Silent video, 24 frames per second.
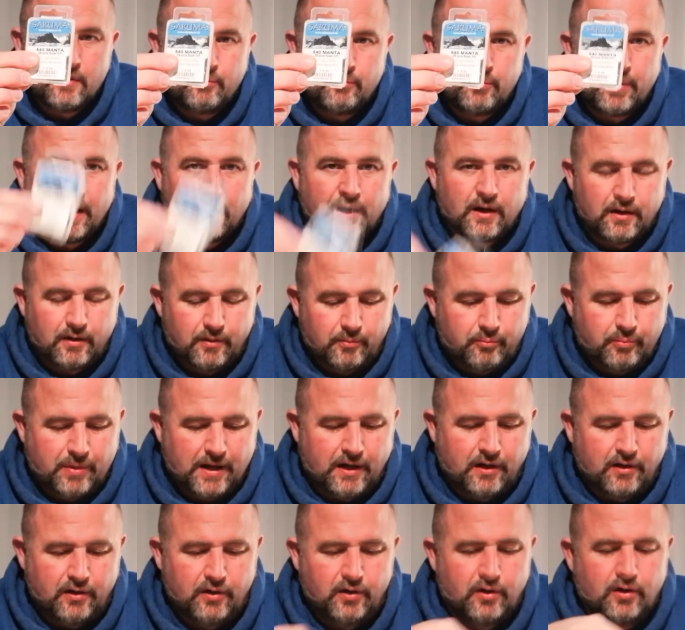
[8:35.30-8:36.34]
Bigger
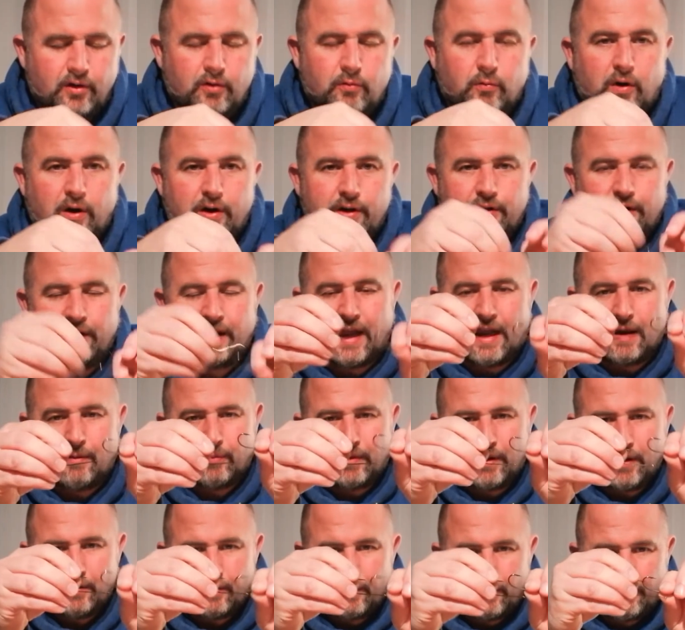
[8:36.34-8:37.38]
hook, wider gape.
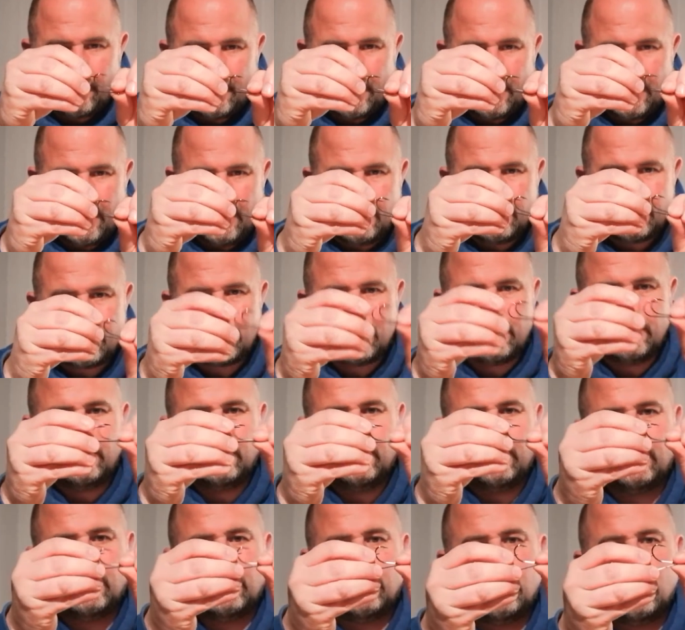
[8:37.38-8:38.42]
The only thing is,
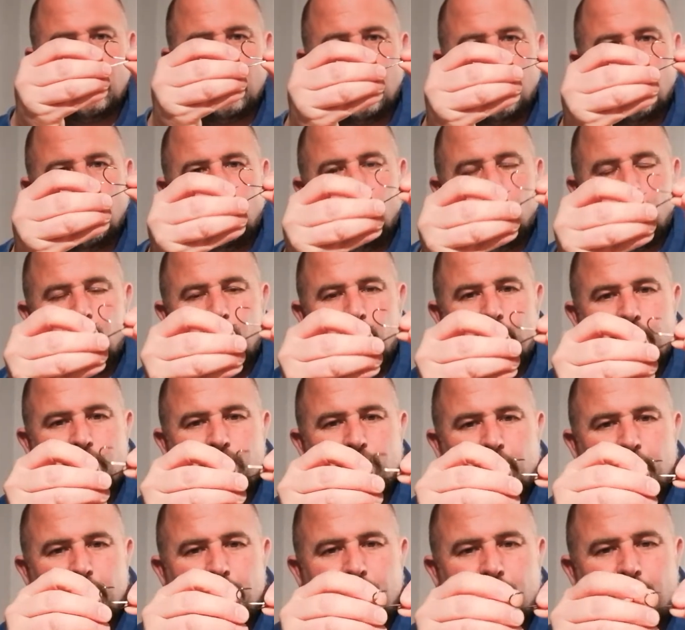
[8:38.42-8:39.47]
the
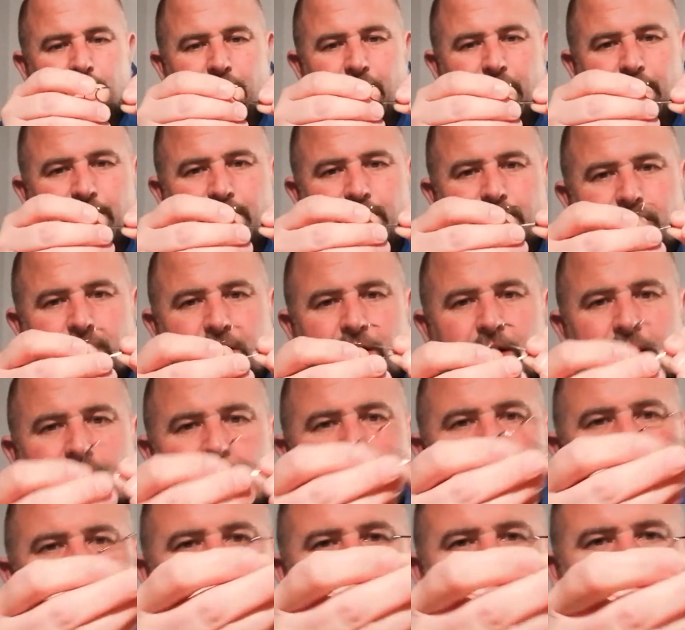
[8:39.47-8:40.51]
reason why I do this
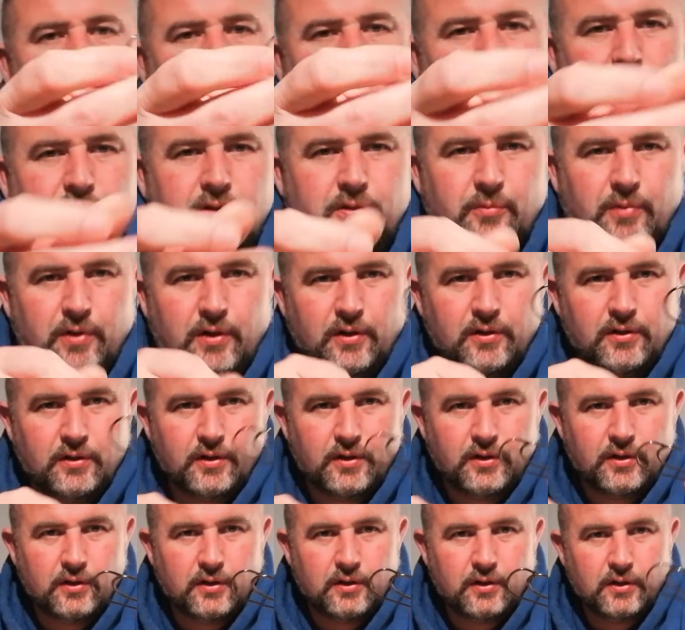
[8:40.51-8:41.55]
is the bottom hook,
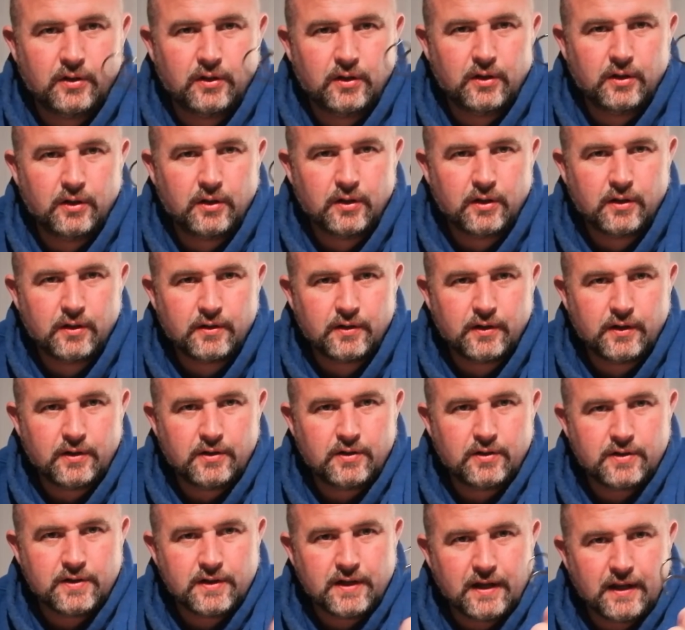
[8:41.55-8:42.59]
so you can
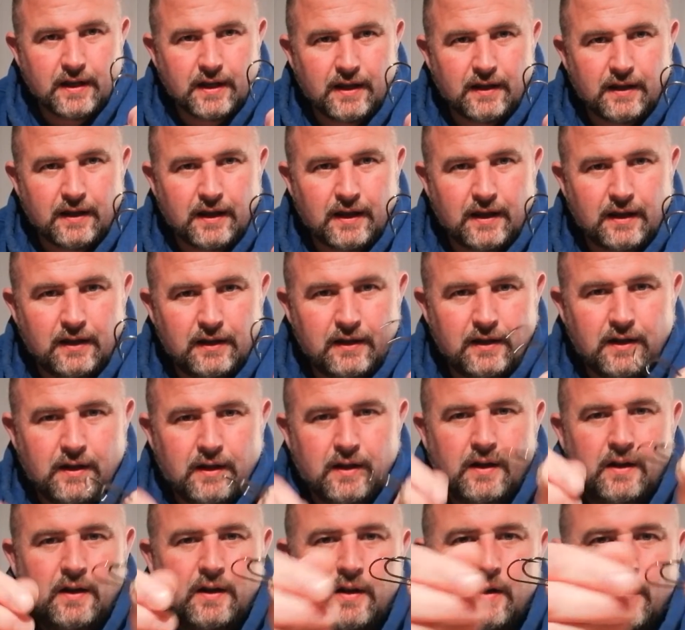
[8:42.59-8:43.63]
just see that there.
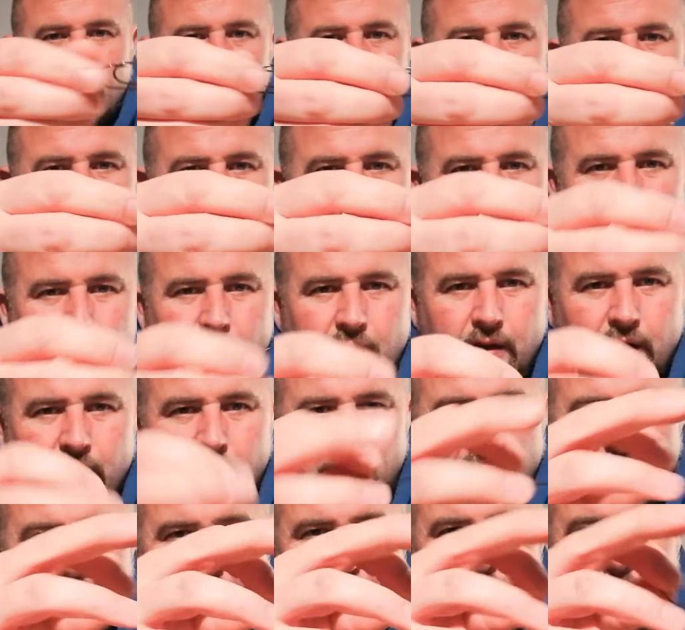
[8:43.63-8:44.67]

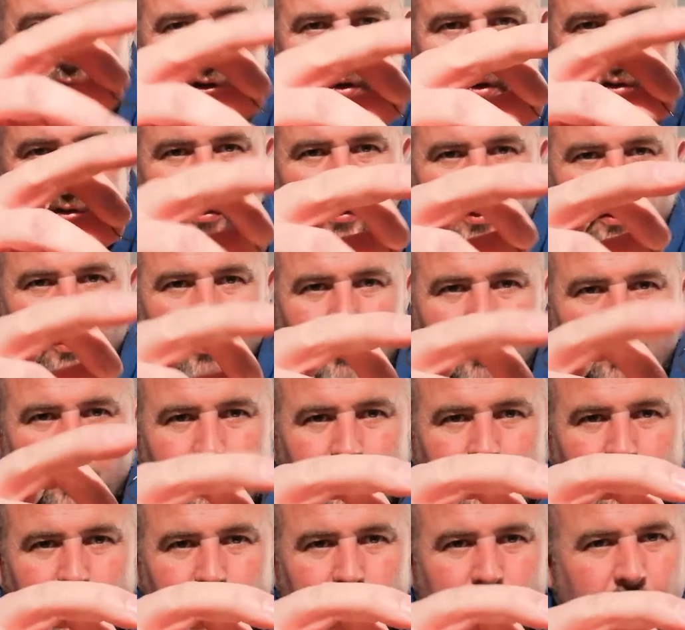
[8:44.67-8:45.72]
That hook,
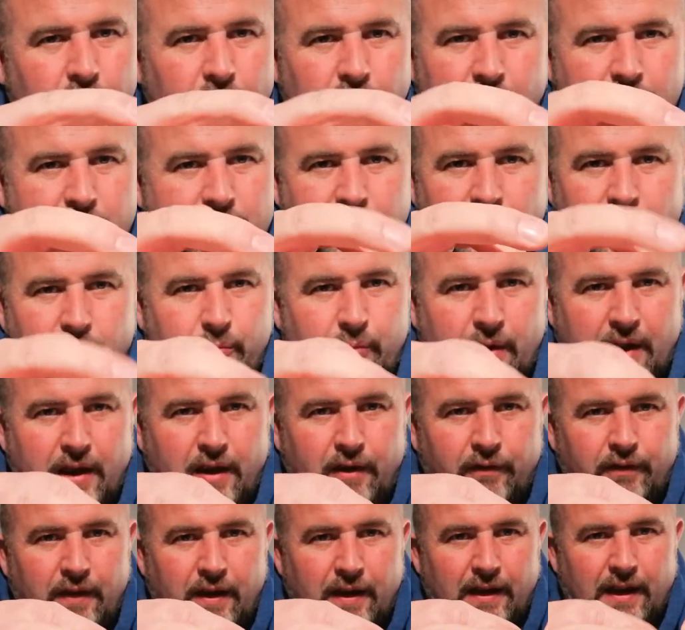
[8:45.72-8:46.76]
there's no bet,
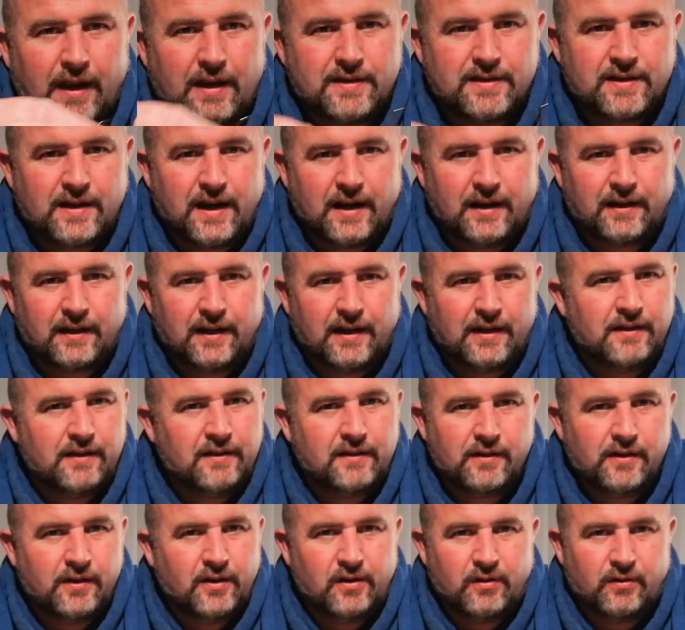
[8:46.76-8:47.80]
if that gets snagged
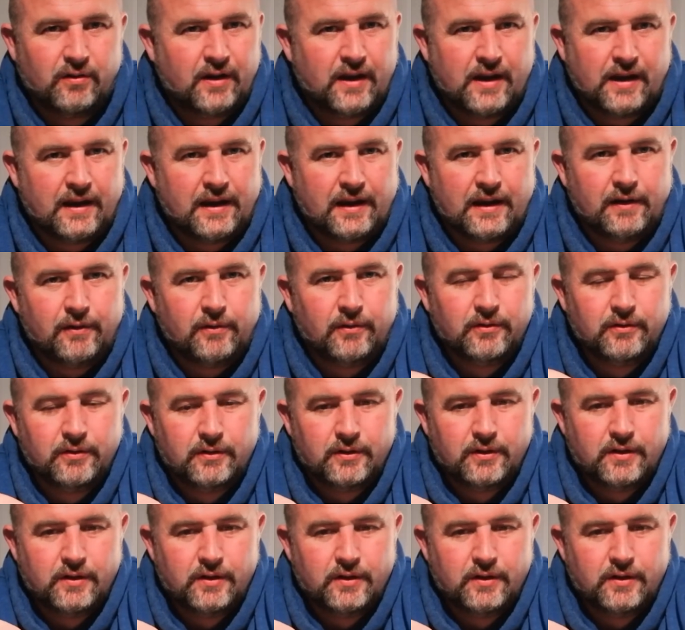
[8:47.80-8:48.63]
in, you're not getting it out.